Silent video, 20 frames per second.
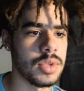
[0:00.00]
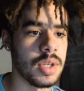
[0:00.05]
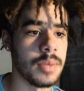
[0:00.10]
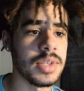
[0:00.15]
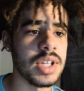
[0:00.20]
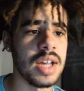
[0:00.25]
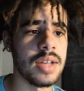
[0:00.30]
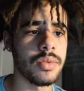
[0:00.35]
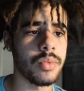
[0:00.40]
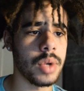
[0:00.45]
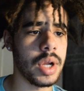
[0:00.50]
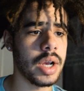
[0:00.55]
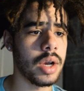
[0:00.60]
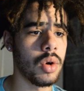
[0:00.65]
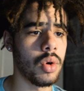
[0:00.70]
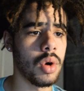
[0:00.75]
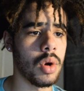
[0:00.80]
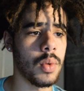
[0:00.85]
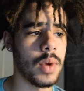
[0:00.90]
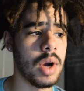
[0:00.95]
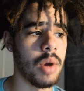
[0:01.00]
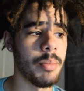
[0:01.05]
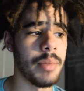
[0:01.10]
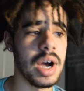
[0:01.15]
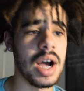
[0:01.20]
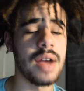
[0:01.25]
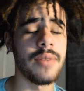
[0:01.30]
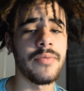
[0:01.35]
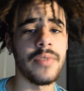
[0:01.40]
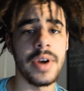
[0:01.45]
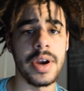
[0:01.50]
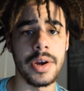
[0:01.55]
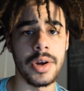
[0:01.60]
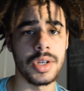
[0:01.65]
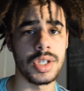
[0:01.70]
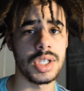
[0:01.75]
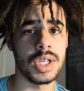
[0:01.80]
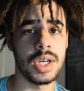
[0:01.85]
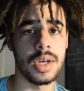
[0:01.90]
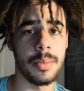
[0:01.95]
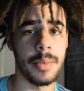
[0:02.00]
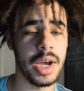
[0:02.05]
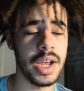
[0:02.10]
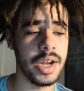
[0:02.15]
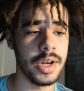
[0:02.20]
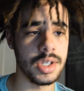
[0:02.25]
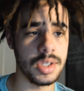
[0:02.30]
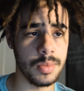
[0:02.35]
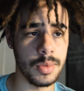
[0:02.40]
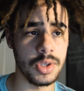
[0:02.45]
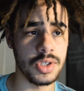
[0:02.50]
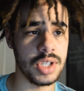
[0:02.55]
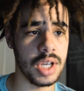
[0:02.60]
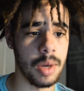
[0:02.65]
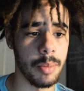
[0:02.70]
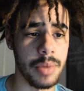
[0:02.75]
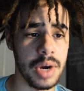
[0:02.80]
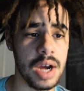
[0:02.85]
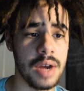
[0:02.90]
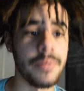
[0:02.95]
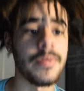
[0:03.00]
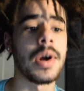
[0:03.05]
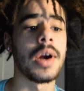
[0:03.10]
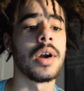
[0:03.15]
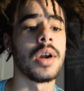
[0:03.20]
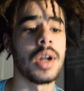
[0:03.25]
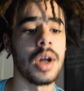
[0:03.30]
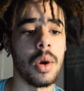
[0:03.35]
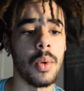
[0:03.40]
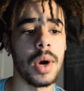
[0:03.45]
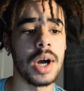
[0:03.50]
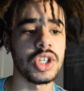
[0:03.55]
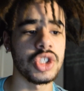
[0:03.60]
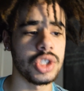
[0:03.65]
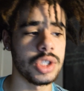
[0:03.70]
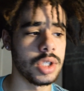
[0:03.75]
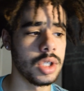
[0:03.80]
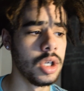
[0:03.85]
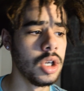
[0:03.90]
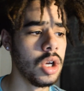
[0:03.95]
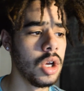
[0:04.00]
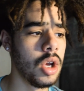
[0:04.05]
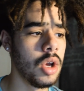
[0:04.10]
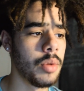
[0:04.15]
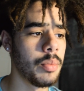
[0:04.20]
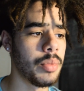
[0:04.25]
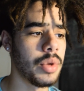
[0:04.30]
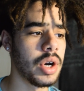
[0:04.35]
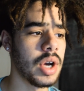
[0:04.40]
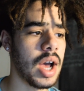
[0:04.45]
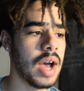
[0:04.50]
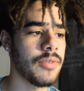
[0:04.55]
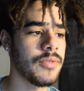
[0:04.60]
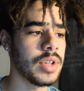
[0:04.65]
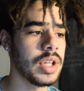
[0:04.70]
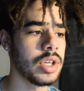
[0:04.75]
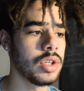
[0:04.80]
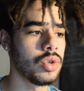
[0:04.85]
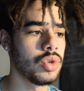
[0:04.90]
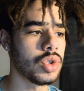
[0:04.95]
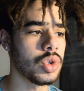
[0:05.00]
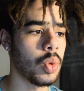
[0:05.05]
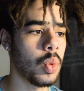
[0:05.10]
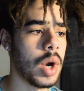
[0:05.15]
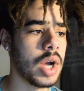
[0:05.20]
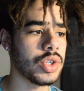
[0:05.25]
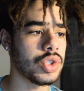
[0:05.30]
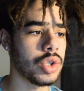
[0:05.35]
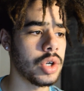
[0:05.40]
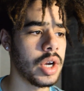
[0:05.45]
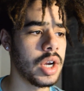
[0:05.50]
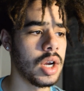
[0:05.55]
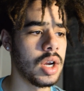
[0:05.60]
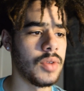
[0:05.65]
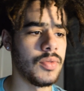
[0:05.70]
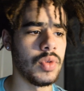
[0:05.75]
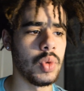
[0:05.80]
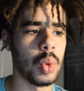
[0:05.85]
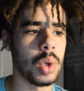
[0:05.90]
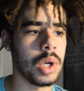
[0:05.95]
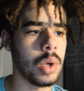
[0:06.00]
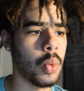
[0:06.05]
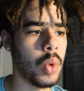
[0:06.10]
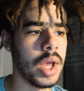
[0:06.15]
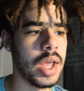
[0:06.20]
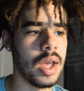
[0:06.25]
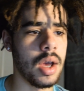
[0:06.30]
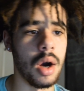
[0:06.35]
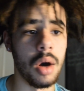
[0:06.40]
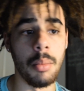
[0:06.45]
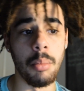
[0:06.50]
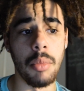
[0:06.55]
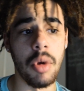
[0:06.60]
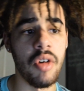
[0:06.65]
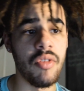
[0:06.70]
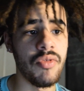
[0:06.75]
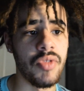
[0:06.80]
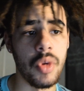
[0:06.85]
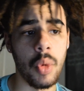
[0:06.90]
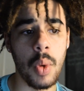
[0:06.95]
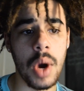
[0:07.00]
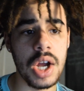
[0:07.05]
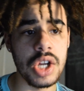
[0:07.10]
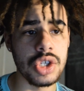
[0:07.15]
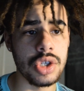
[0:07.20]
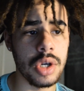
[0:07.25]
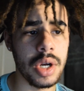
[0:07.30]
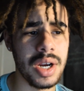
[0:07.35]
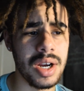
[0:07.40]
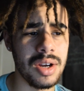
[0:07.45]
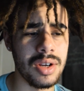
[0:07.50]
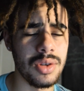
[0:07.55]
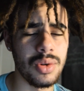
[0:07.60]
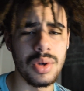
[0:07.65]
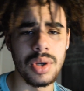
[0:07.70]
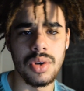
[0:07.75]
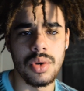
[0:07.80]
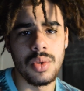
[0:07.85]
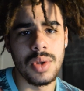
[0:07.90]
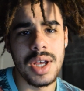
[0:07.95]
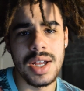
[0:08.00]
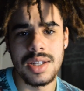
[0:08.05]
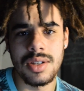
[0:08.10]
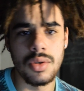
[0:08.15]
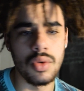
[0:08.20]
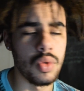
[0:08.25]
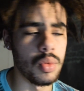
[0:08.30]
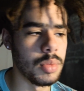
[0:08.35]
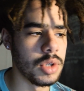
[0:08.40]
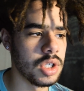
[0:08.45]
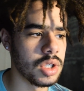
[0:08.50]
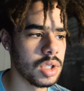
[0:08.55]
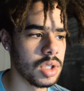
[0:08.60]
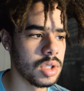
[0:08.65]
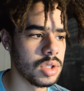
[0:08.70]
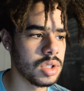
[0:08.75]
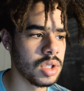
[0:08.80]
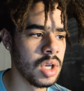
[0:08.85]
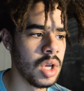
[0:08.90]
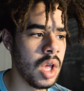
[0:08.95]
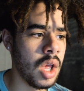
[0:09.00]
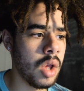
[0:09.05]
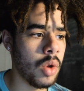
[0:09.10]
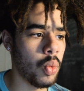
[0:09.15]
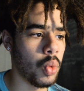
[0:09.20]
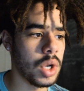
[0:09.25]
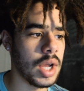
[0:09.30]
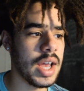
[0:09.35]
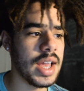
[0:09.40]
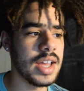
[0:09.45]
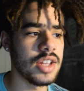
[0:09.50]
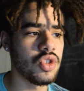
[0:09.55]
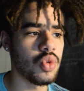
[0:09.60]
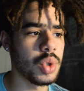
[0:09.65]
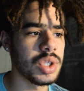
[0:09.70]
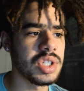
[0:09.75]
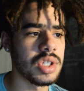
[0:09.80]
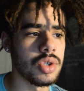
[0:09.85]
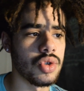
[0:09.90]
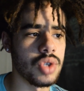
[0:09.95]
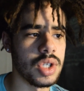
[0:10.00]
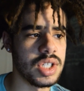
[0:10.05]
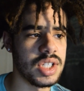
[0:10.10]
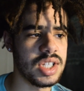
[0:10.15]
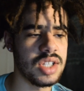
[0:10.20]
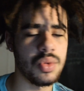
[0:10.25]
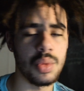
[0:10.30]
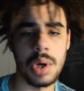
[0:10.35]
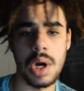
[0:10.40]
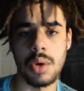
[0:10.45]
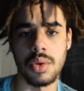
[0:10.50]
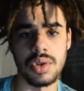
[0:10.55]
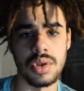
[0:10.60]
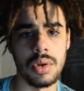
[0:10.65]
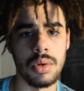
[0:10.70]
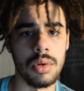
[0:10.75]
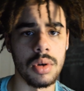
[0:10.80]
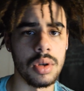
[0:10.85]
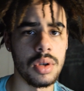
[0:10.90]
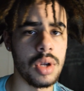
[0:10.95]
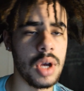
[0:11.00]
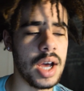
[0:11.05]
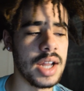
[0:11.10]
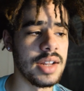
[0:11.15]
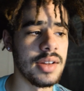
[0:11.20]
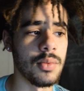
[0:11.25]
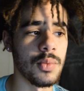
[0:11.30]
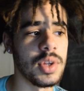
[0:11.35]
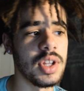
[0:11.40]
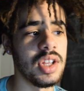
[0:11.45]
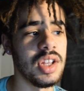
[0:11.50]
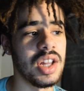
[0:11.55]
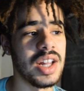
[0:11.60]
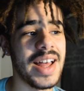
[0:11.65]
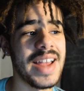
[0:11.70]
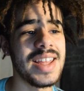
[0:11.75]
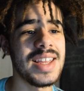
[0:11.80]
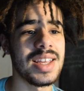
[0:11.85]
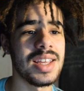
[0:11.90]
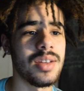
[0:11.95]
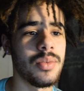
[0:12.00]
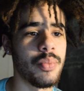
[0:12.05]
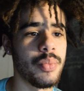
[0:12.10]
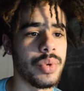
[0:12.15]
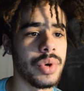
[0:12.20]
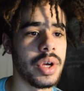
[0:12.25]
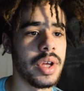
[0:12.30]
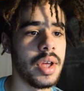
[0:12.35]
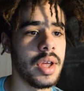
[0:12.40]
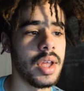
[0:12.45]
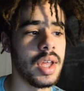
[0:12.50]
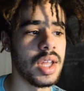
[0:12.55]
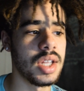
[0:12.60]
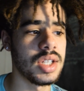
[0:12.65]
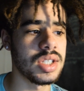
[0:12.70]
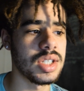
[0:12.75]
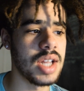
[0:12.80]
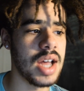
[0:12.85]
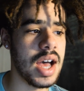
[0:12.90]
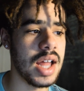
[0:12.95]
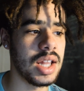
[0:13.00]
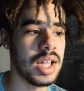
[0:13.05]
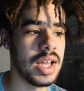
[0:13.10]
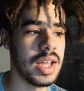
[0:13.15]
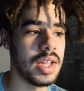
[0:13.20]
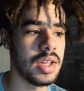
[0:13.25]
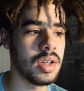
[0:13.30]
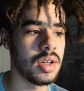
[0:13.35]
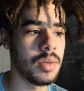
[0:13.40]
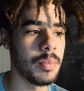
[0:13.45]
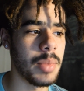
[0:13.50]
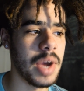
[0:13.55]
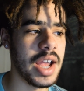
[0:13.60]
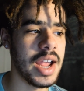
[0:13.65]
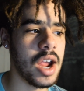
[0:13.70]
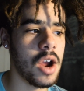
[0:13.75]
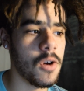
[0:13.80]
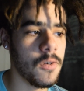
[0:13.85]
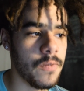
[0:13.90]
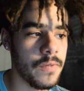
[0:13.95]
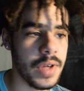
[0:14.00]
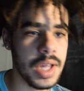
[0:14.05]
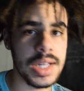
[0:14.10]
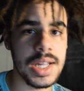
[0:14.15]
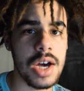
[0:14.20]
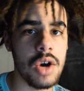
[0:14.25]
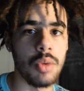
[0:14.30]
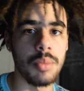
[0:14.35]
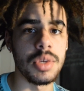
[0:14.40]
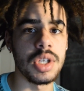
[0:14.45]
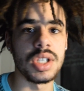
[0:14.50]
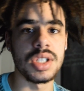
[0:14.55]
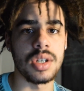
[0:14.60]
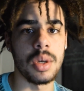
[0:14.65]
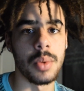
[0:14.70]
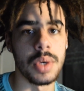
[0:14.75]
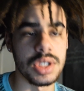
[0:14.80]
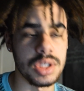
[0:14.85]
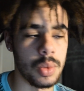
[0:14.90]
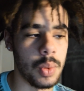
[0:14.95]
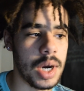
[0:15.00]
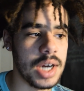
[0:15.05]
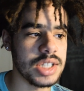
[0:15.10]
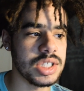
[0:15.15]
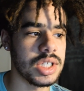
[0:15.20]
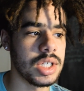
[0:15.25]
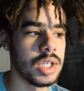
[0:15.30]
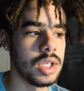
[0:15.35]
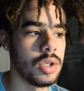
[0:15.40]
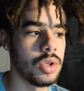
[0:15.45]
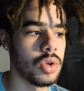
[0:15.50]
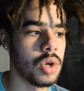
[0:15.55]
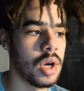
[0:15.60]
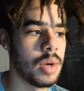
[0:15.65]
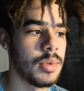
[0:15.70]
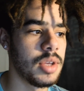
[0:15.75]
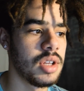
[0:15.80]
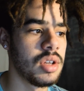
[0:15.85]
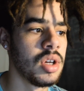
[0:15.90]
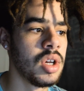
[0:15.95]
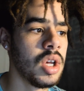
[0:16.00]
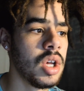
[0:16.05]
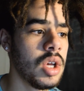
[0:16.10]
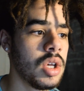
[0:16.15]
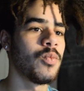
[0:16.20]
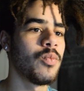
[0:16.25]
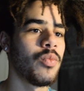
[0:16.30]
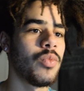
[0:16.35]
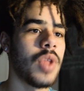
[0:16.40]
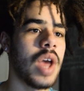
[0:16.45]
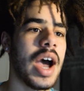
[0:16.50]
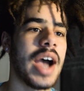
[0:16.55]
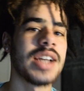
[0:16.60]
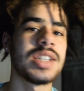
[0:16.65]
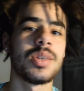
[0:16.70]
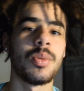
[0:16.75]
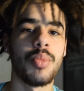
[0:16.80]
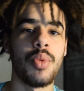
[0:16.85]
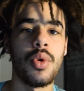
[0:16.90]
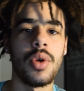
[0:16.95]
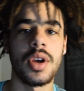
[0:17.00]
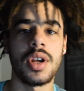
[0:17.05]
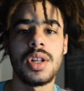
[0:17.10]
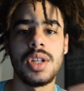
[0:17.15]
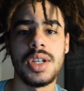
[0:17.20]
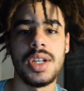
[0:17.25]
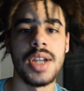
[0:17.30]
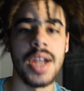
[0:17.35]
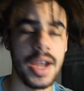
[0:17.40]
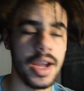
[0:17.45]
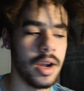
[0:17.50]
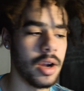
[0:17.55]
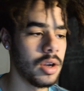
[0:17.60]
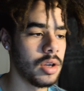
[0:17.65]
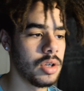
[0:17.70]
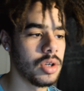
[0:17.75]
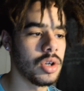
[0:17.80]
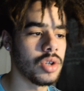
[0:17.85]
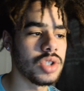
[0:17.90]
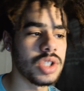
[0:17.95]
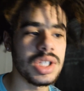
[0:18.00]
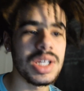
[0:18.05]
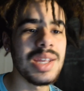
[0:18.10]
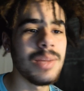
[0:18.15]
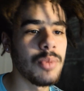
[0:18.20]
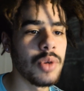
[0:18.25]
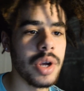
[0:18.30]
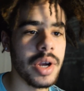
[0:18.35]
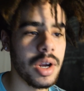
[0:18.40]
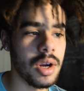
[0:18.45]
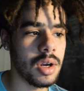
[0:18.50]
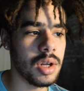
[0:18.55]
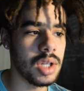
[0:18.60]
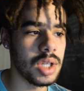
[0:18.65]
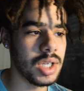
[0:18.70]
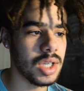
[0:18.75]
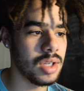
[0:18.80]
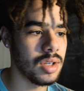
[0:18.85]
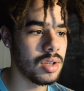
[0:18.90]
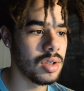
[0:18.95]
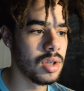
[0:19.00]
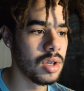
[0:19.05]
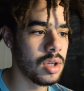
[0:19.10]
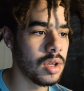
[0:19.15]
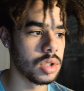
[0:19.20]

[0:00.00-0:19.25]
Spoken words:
Sometimes when I go around bonfires, yeah, my hair smells like a bonfire and I'll wash it. But I feel like you should wash your hair. If you want to wait a month to wash your hair, you can do that too, because when I had twisted dreads, that's what I was doing. I didn't really like it, but it's not like my hair fell out because I wasn't washing it, you know what I mean? I support clean hair. Just keep your hair clean.